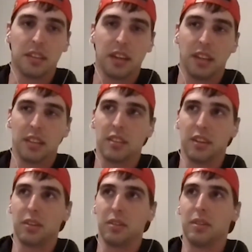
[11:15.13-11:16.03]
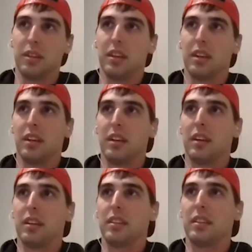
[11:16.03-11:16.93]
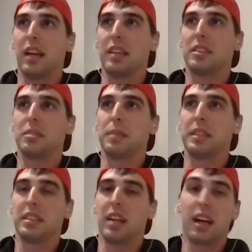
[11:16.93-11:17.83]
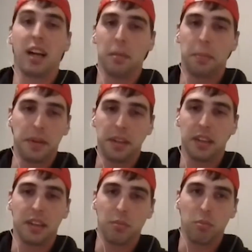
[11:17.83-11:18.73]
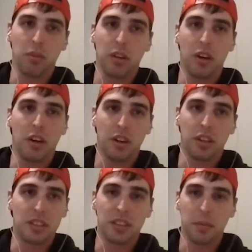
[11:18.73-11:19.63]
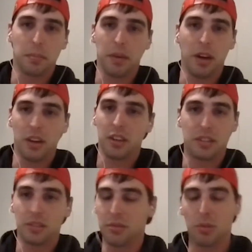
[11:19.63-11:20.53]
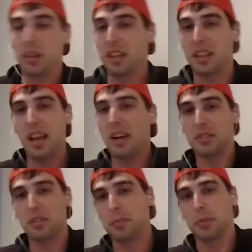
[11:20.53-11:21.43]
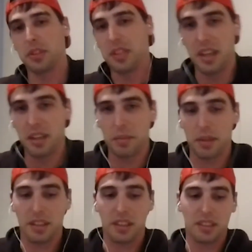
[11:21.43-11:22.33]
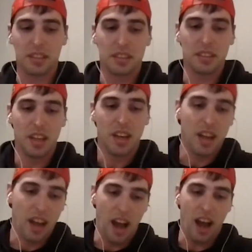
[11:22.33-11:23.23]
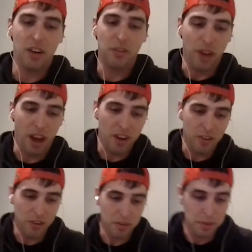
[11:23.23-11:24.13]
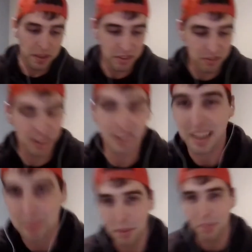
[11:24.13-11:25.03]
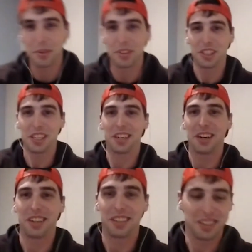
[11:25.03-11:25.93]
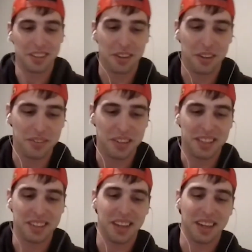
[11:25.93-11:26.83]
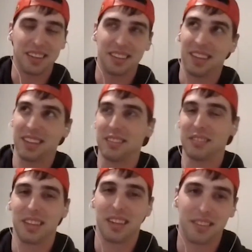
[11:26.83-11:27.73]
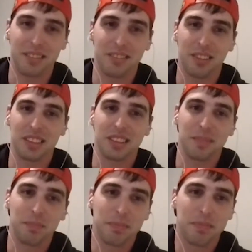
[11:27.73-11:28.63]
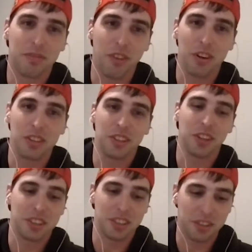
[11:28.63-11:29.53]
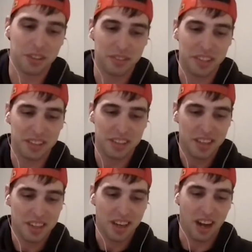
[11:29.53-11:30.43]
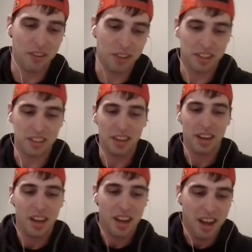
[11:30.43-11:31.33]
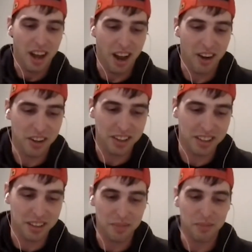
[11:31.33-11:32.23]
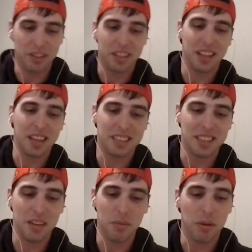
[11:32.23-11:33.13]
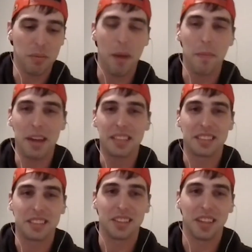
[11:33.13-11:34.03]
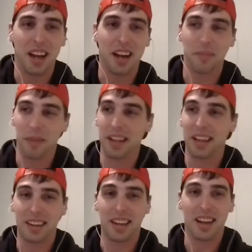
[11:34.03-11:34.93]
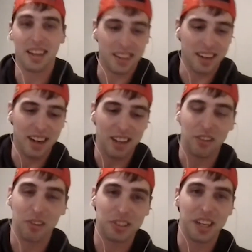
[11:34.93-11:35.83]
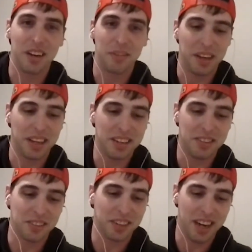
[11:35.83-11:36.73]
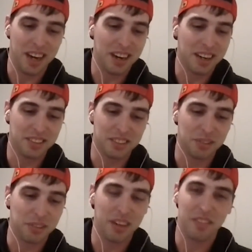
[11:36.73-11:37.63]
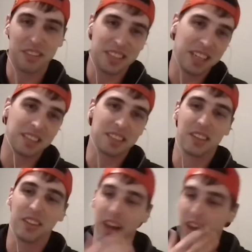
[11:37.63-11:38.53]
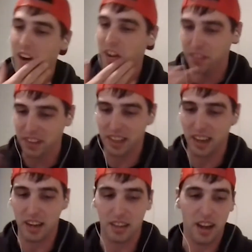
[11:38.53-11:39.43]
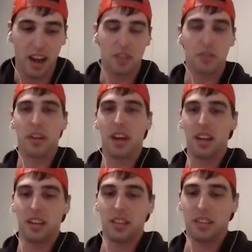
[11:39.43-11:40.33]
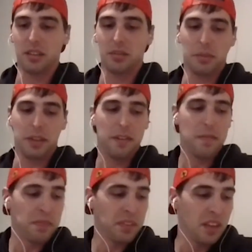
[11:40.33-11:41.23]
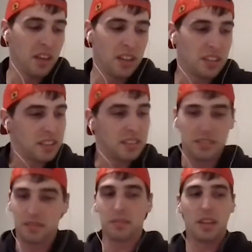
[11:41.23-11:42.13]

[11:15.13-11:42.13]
And so that just means that I got to put in 120,000% because I don't want to be the one people are shitting on. You know what I mean? They're like, it was like watching a fart in church. You know what I mean? I'd rather them when they see one of my matches, they're like, man, that guy throws down, man. He don't care. He'll do whatever it takes, And I feel like I do that, but just